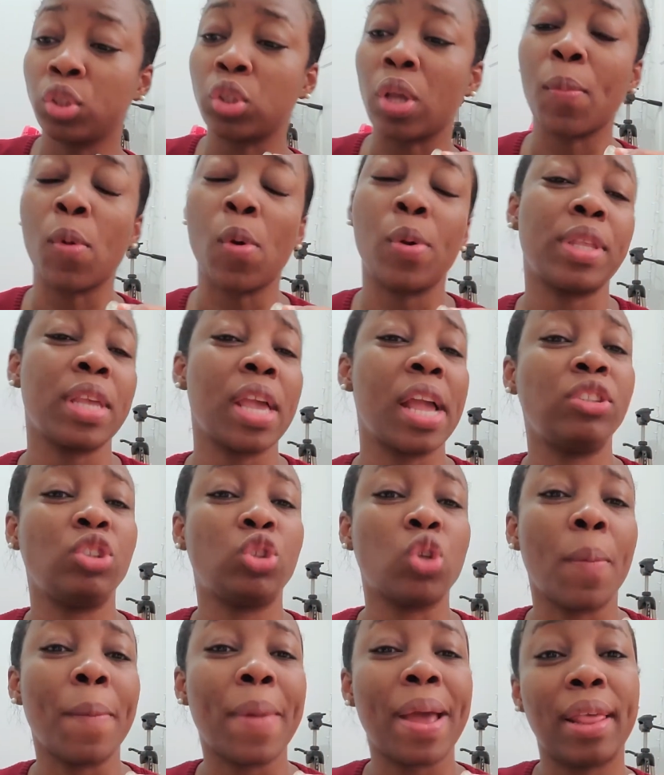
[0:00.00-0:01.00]
so i'm going to
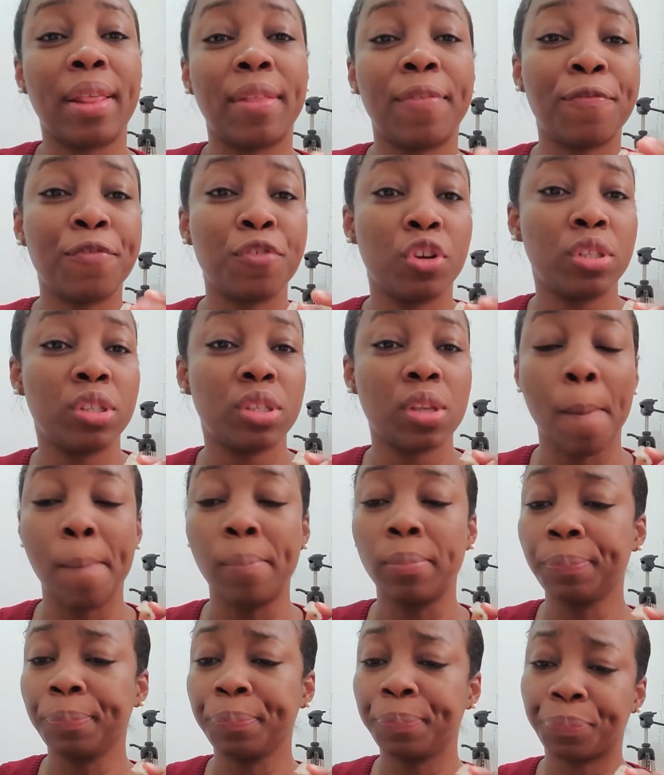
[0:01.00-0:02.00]
enjoy my little fruit
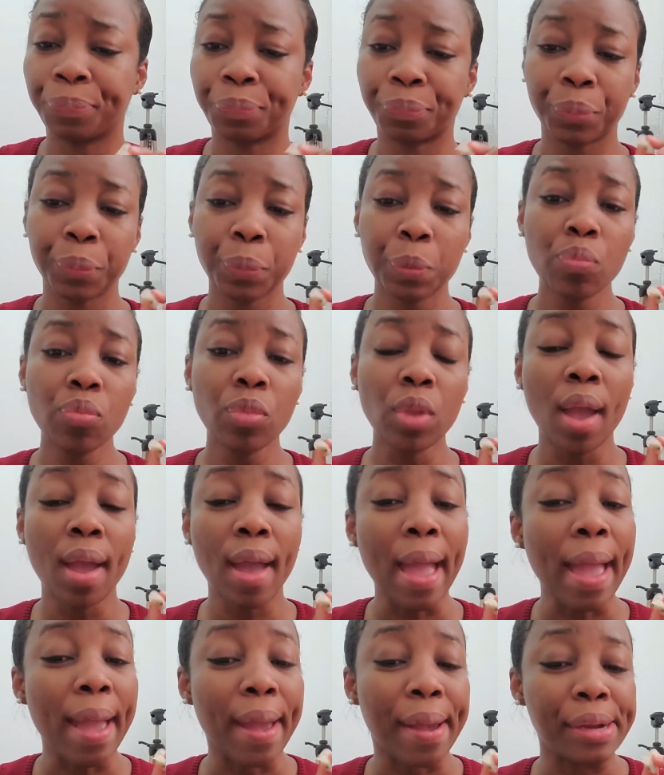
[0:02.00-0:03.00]

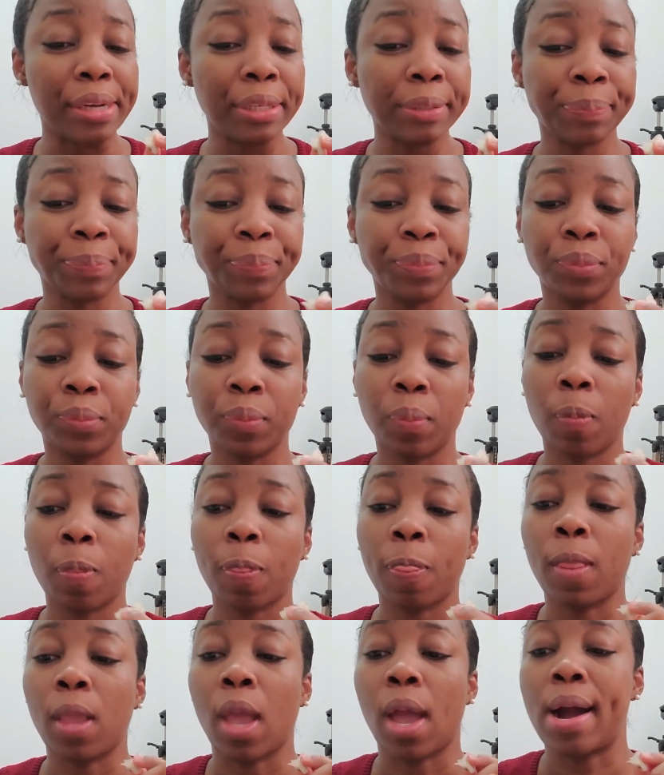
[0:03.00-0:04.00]
huh
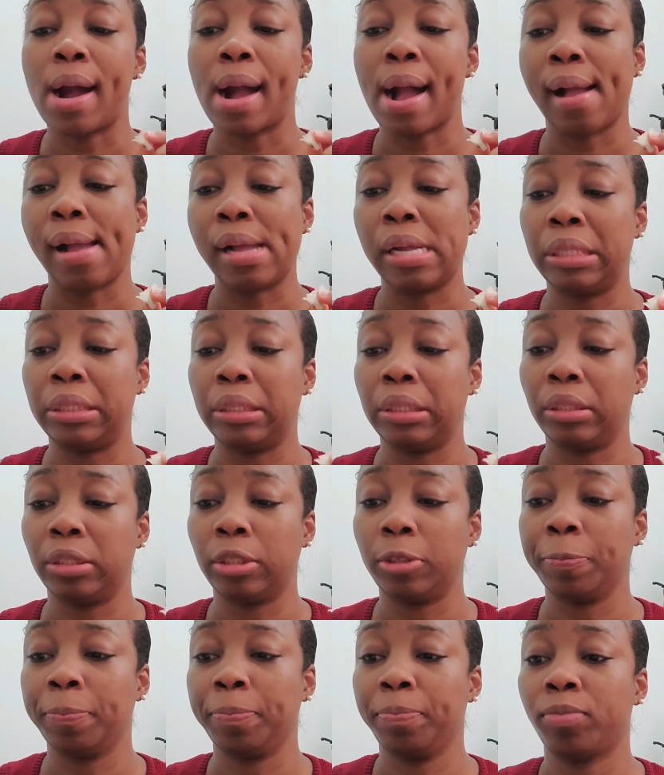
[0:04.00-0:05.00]
Um.
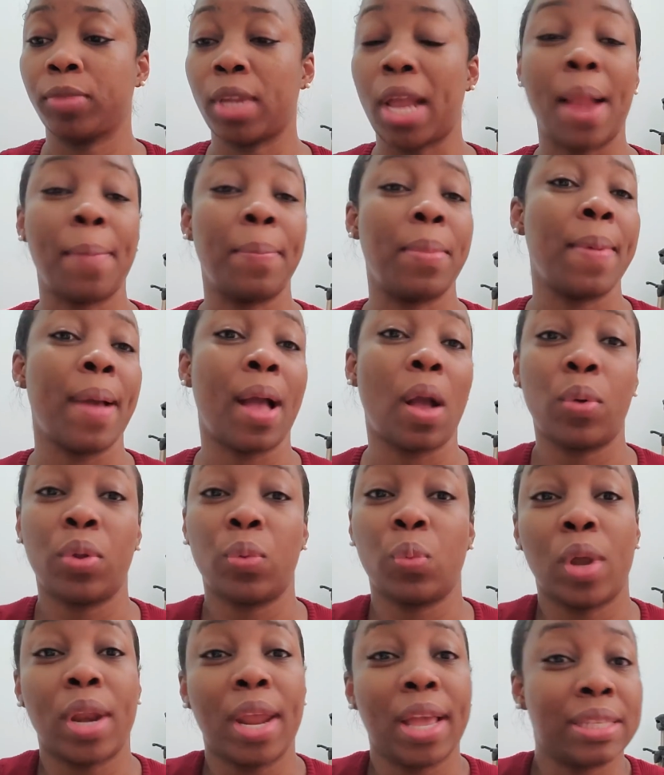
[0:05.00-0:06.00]
i'll be back
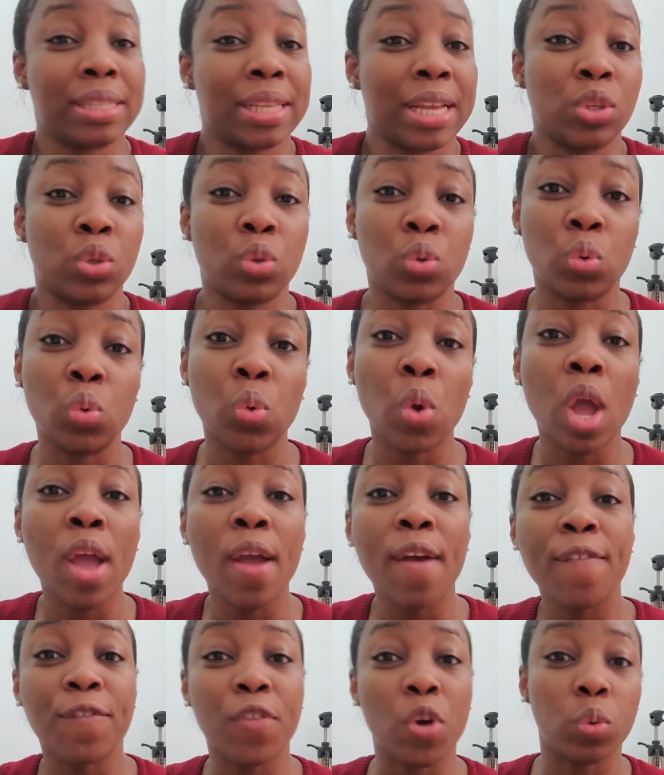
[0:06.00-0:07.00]
with what else i do
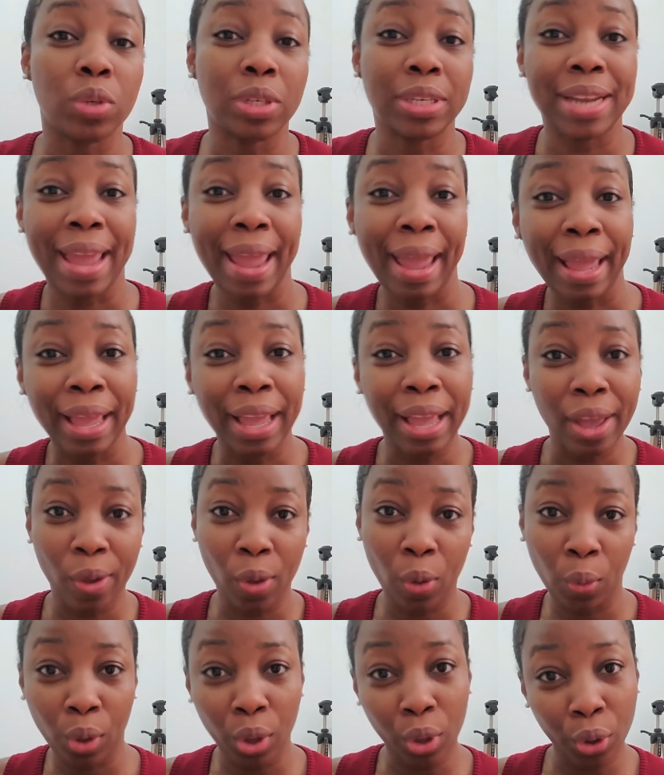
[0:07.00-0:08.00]
for today
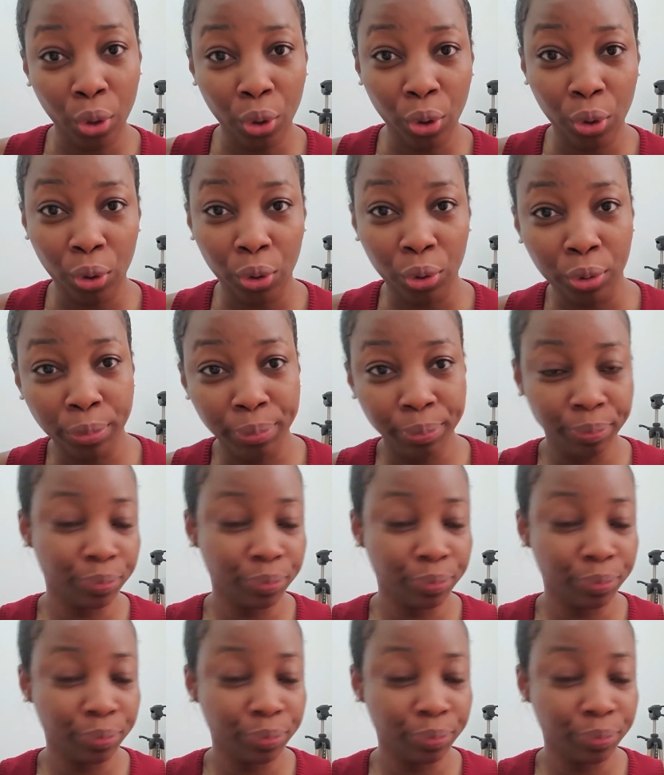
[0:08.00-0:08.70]
okay